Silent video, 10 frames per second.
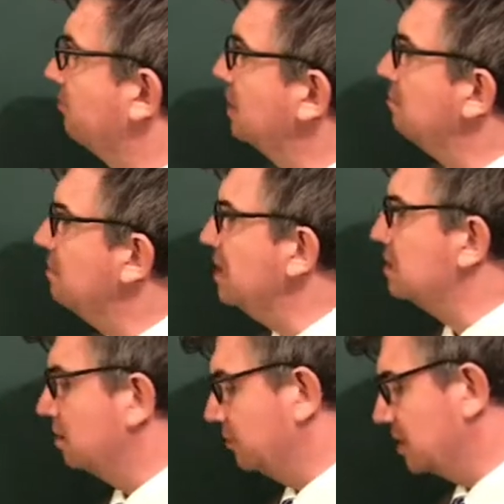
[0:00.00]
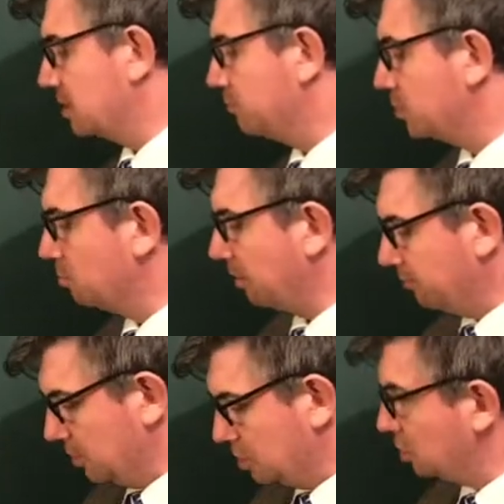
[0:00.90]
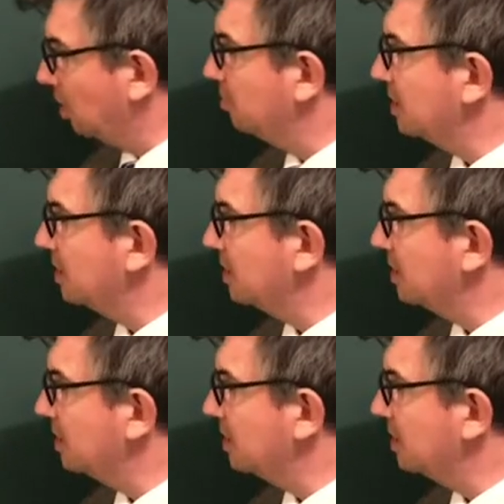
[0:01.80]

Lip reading: find the median of this. So my first job